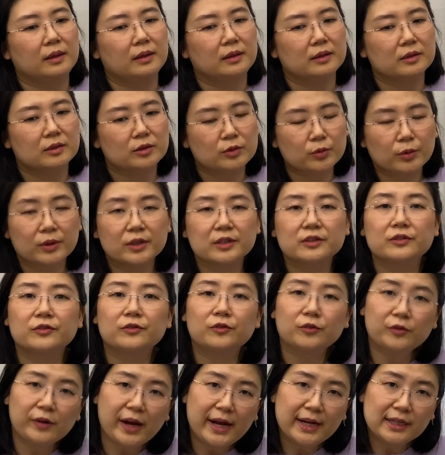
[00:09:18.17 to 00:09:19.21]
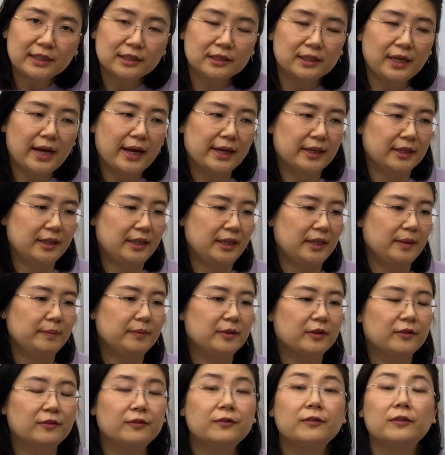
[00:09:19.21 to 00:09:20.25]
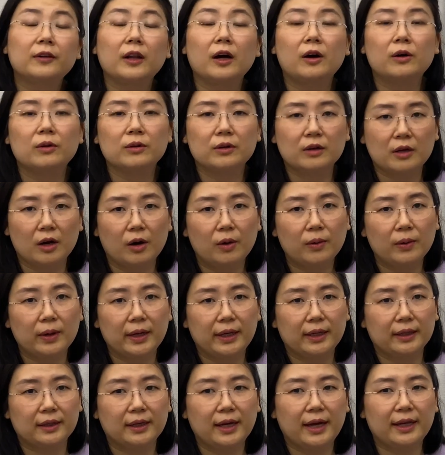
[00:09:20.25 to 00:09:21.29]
source fresh and keep the flow going,